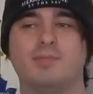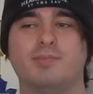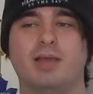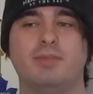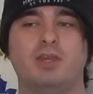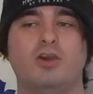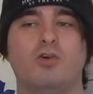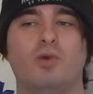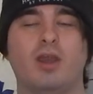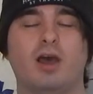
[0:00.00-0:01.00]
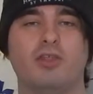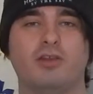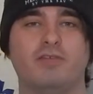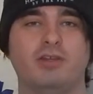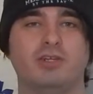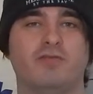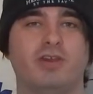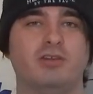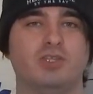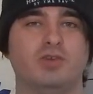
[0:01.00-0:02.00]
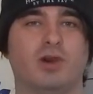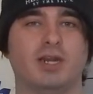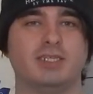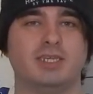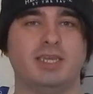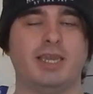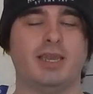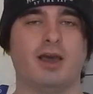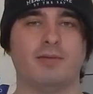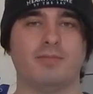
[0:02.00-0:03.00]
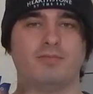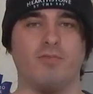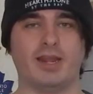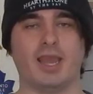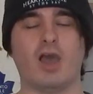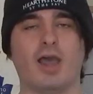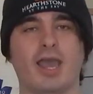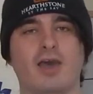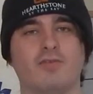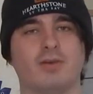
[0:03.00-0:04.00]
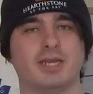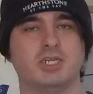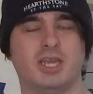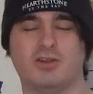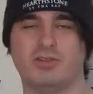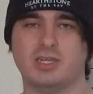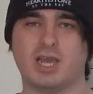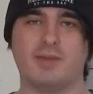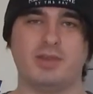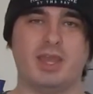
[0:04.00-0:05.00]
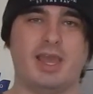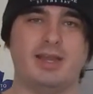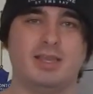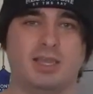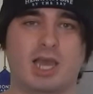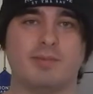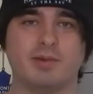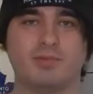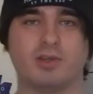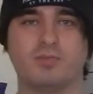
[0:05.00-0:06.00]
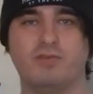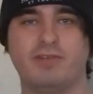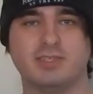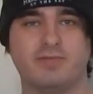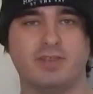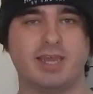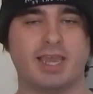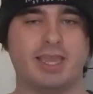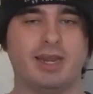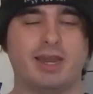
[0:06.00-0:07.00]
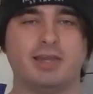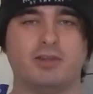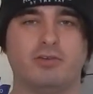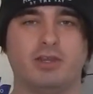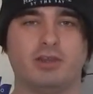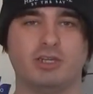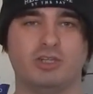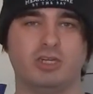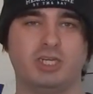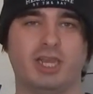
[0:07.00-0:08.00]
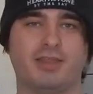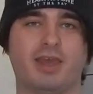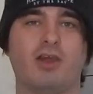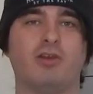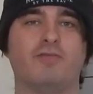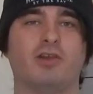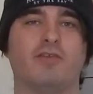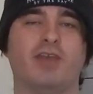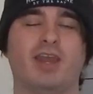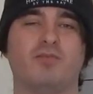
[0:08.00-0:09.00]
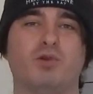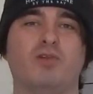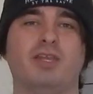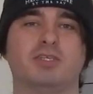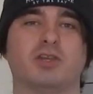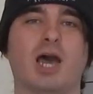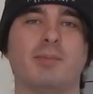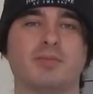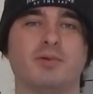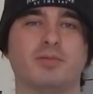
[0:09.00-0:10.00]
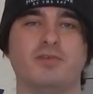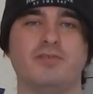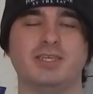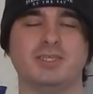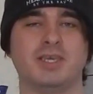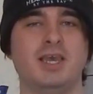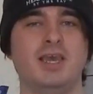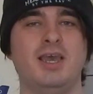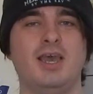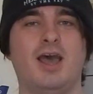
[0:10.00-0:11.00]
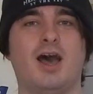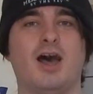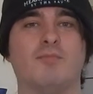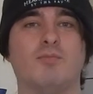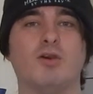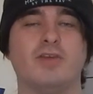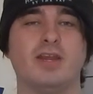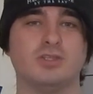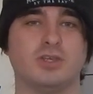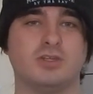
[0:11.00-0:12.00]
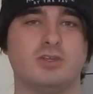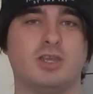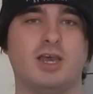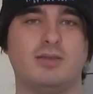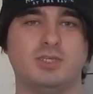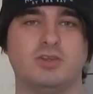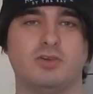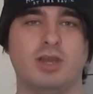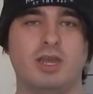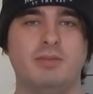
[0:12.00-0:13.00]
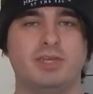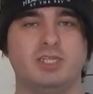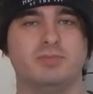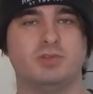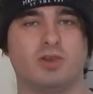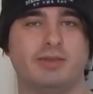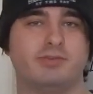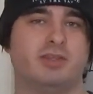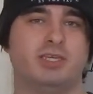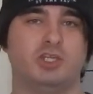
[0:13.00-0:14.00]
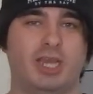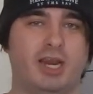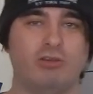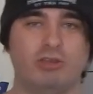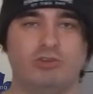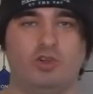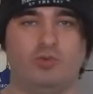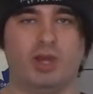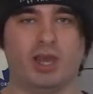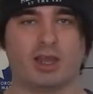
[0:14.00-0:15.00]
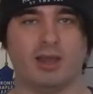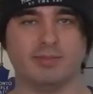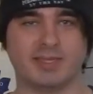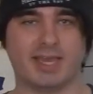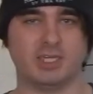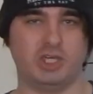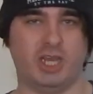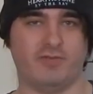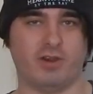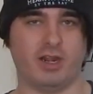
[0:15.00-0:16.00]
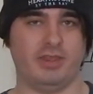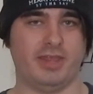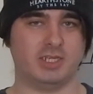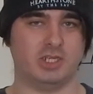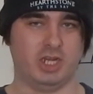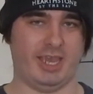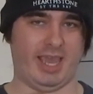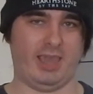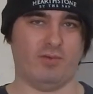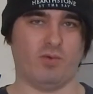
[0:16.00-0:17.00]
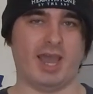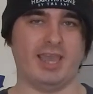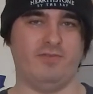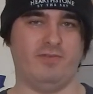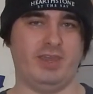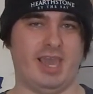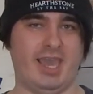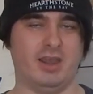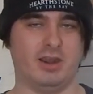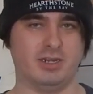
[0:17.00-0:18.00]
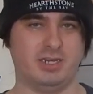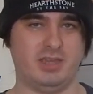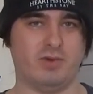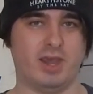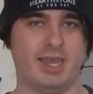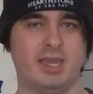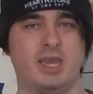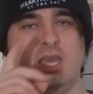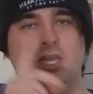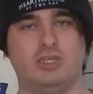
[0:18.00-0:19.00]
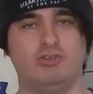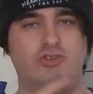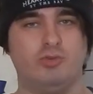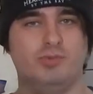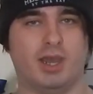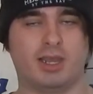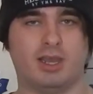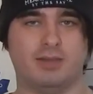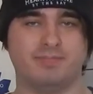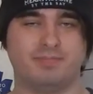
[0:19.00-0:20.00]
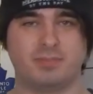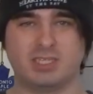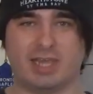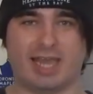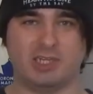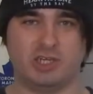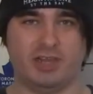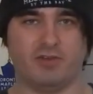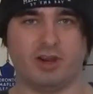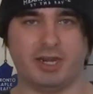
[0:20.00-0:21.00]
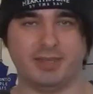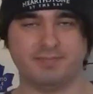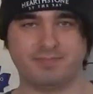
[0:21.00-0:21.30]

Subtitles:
Let me know what other future videos you want to see. Right now I have on my channel the top 10 comic book movies of the decade. I do encourage you to check that out if you're a fan of movies or comic book movies. More videos are to come, so please subscribe to this channel, youtube.com/Jayvardy. That's Jayvardy, youtube.com/Jayvardy.